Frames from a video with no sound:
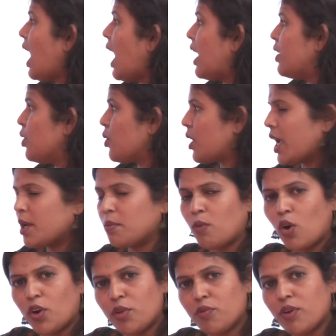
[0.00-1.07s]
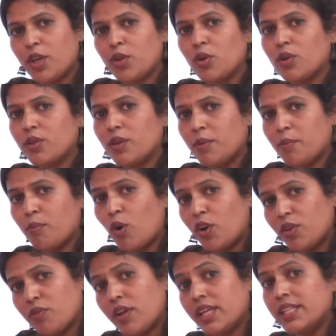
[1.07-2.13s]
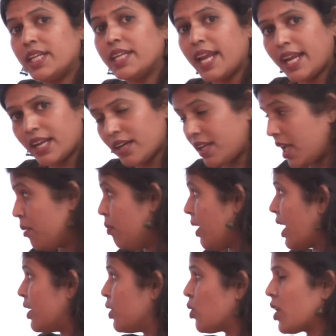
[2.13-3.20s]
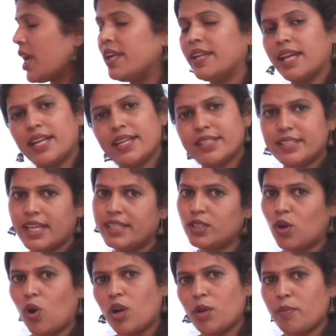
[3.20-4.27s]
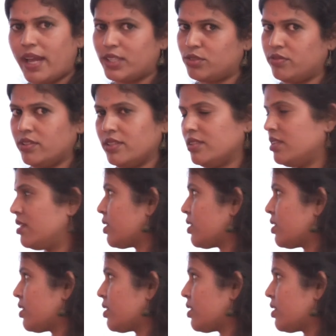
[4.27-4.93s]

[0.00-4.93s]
and you can modify the data type, and you can delete that column as well.